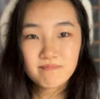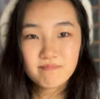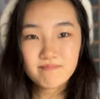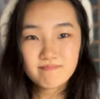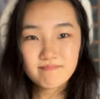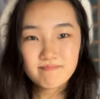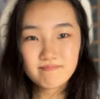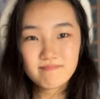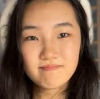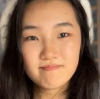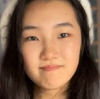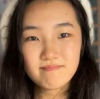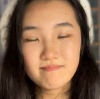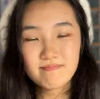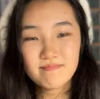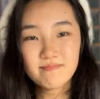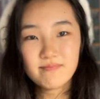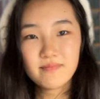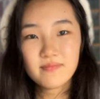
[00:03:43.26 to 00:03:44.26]

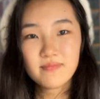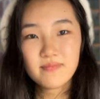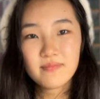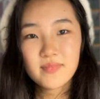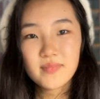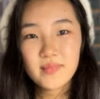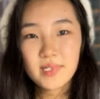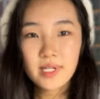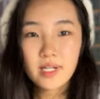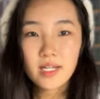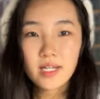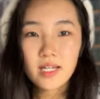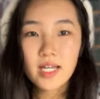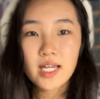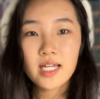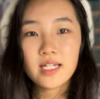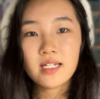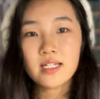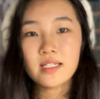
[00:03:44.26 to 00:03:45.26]
And
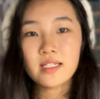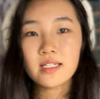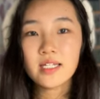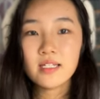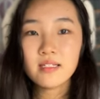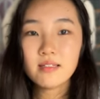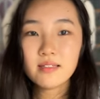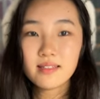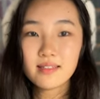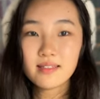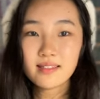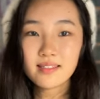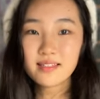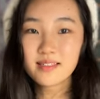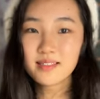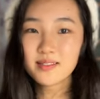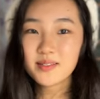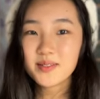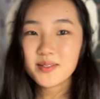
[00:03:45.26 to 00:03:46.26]
I think
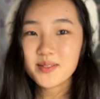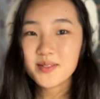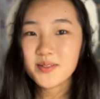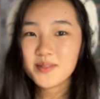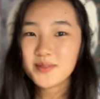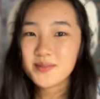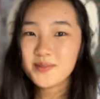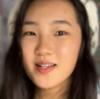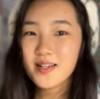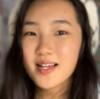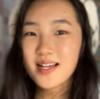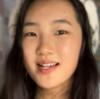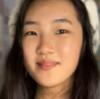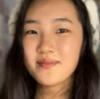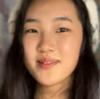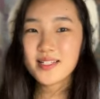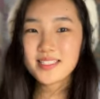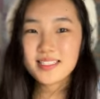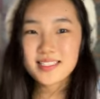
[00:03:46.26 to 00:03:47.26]
the
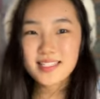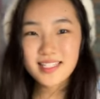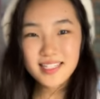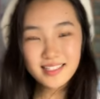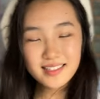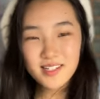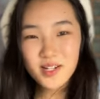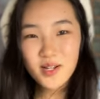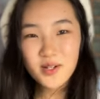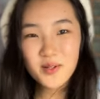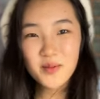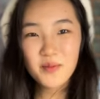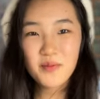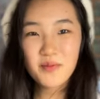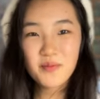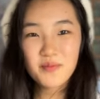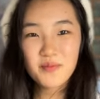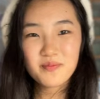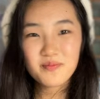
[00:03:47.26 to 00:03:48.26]
best thing the
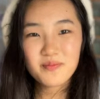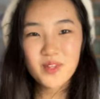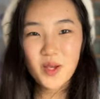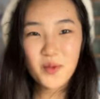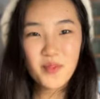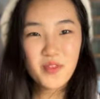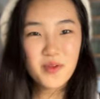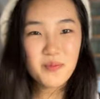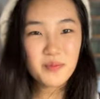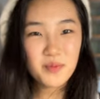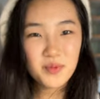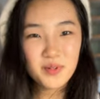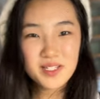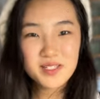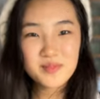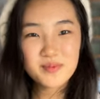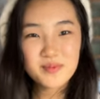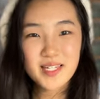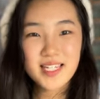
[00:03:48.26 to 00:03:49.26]
whole thing
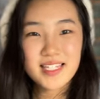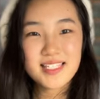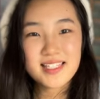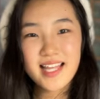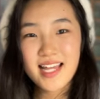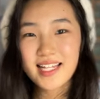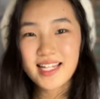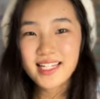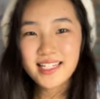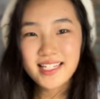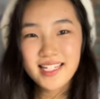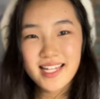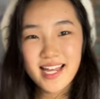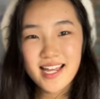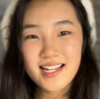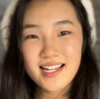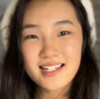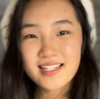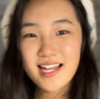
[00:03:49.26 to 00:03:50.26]
brings me is that in the
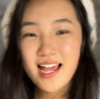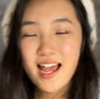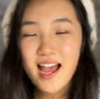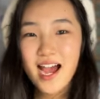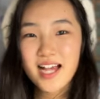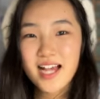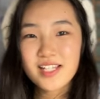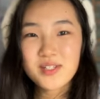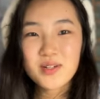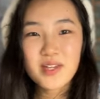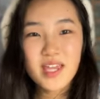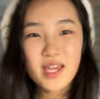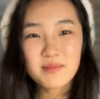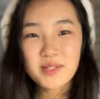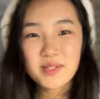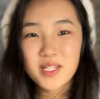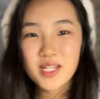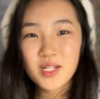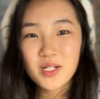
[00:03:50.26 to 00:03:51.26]
end, I still
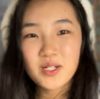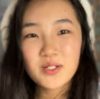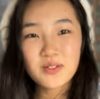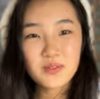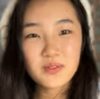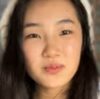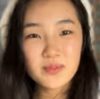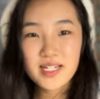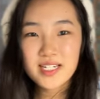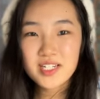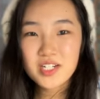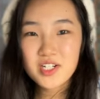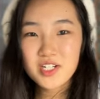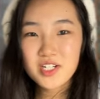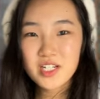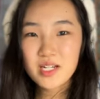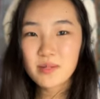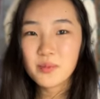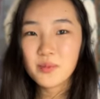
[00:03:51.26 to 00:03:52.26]
kept in good
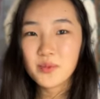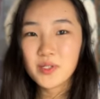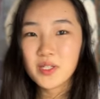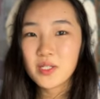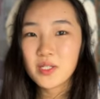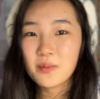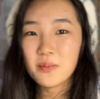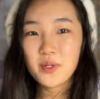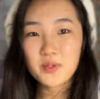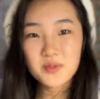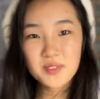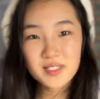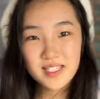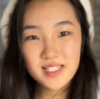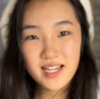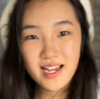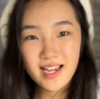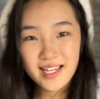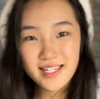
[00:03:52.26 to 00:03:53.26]
relationship with the both
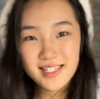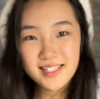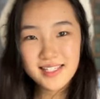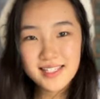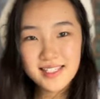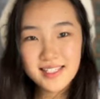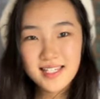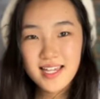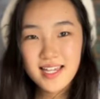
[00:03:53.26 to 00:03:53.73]
sides,